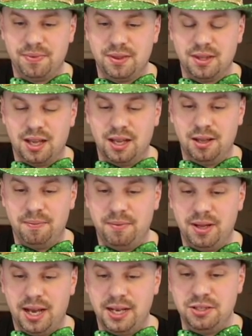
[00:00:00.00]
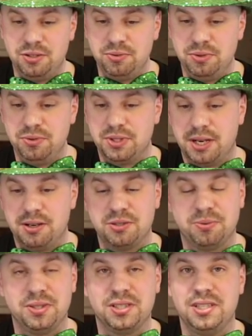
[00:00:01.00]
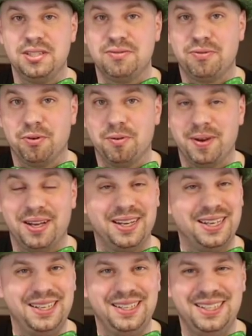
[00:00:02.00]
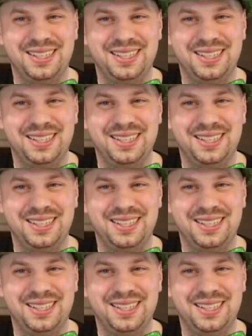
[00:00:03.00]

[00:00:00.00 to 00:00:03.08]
I do use Irish whiskeys for my